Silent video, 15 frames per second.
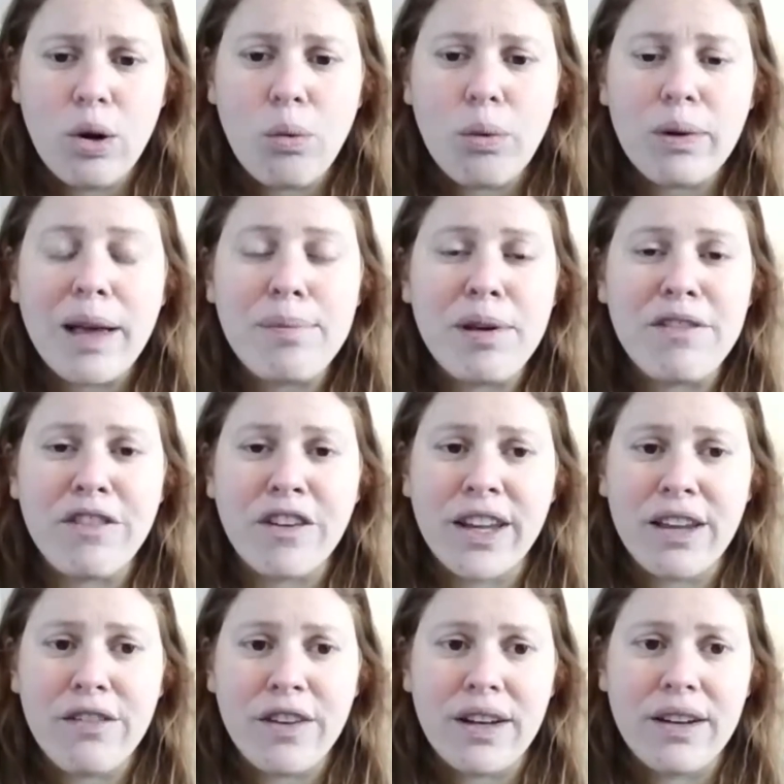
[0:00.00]
Will I be
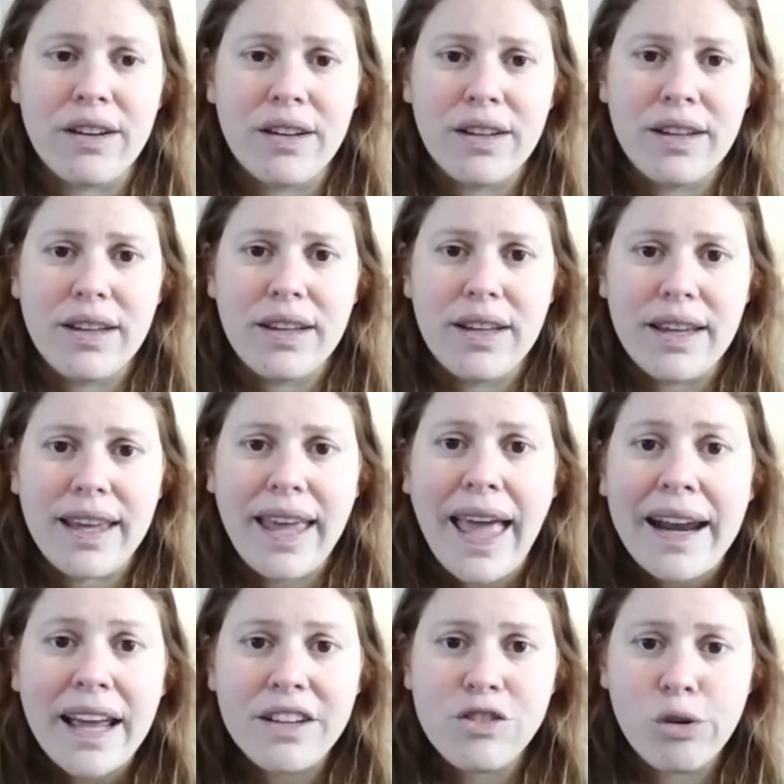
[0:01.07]
forgiven?
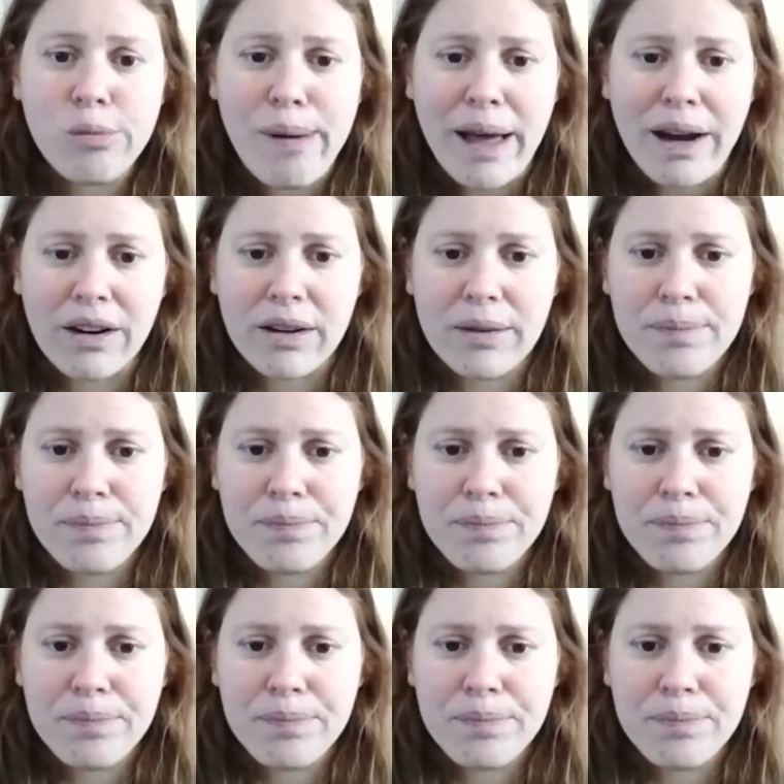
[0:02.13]
Can I do better?